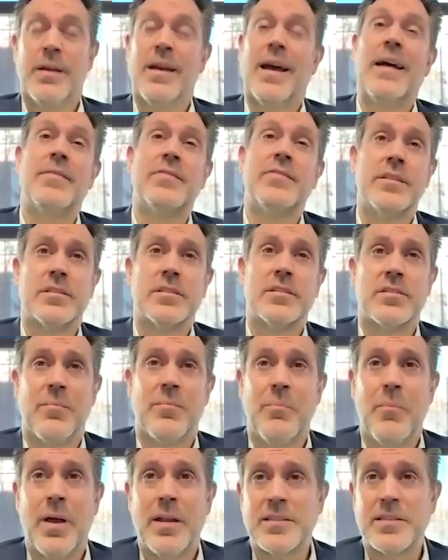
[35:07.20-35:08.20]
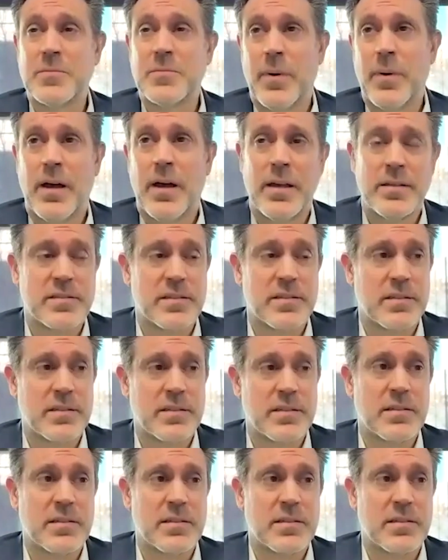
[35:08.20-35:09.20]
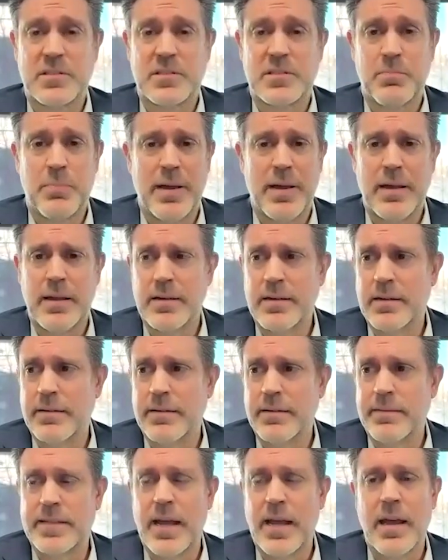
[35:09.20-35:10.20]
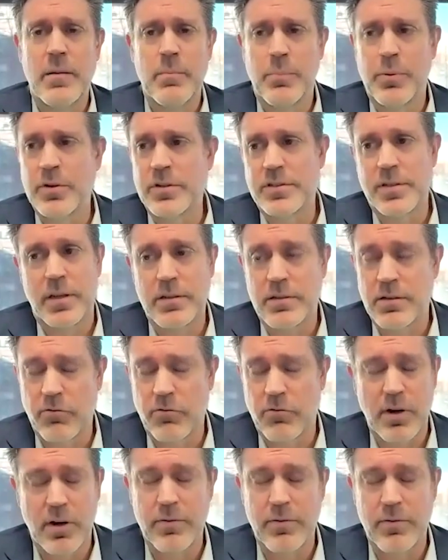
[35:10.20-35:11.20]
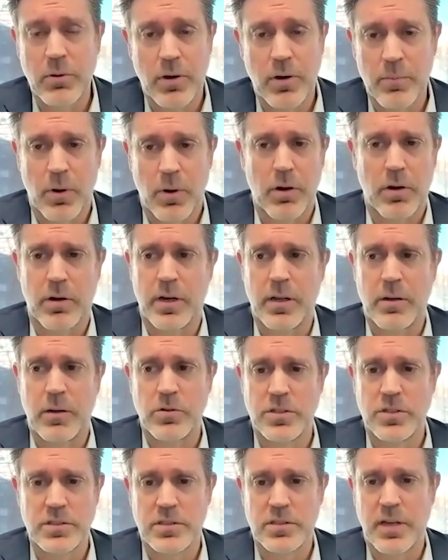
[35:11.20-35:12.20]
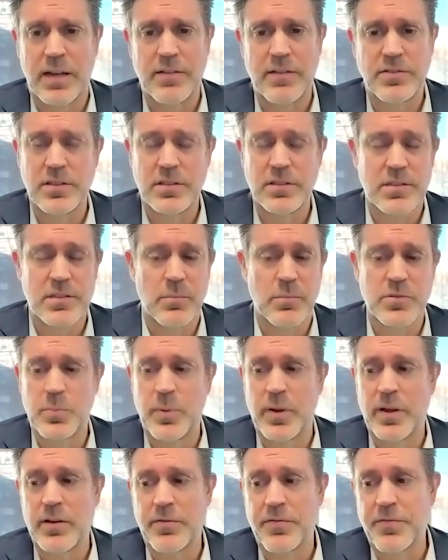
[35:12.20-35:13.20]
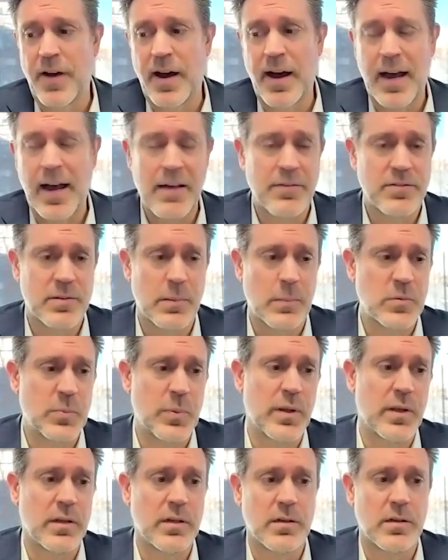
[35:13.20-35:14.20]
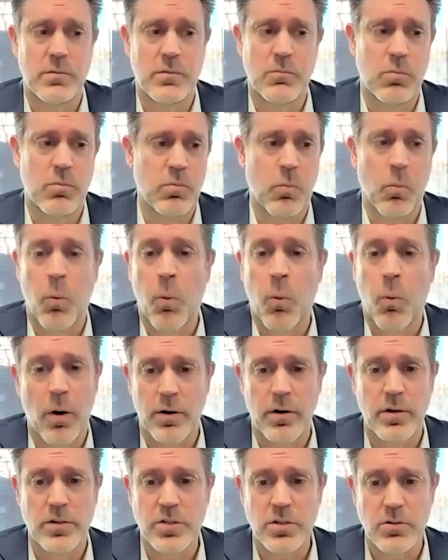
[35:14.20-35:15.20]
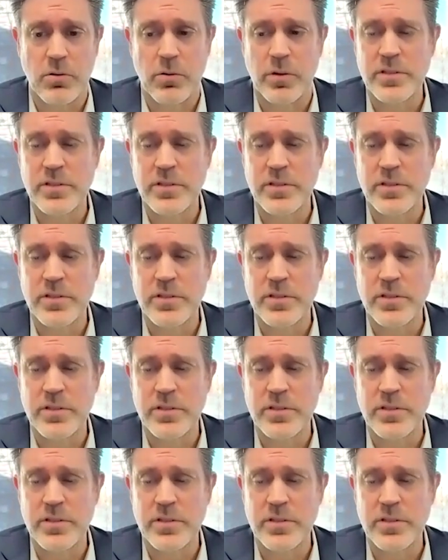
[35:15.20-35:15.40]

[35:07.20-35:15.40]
I've seen some med spas spend 10% of revenue on marketing, which is I've seen some spend five, some spend one or two.